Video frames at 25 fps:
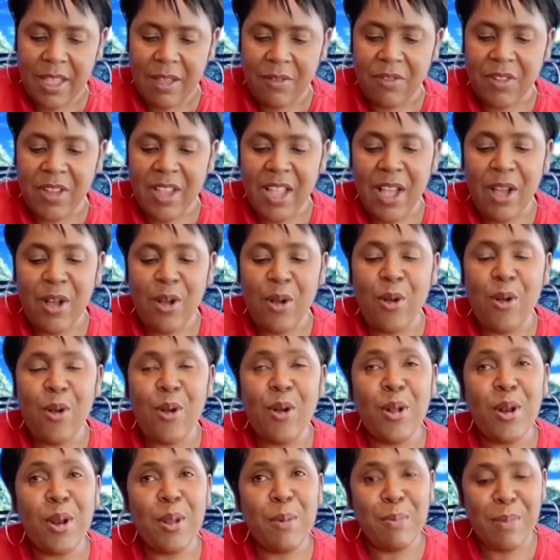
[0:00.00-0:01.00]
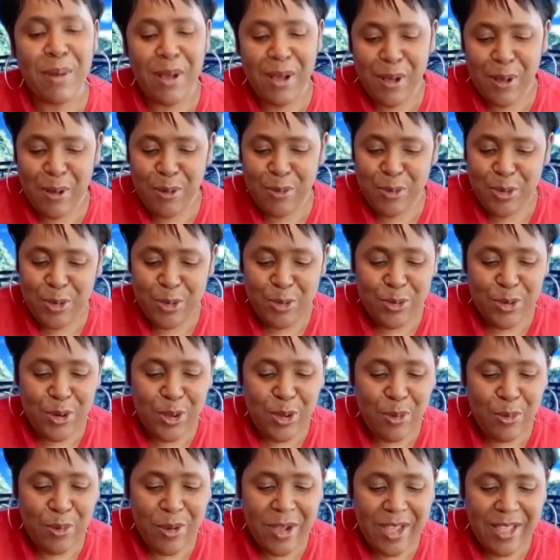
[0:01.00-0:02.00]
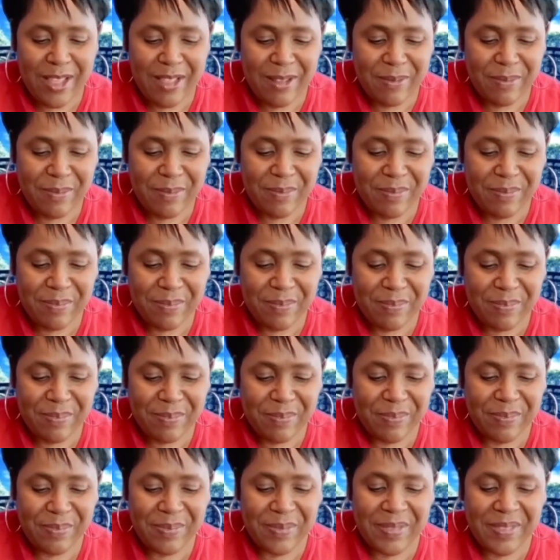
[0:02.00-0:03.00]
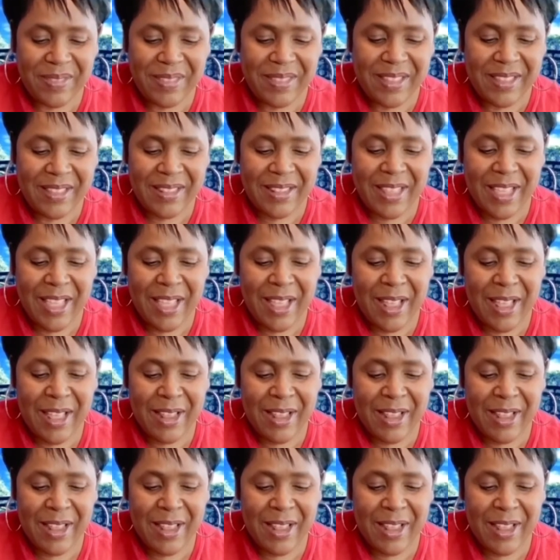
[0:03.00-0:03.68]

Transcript: all about, you know what? That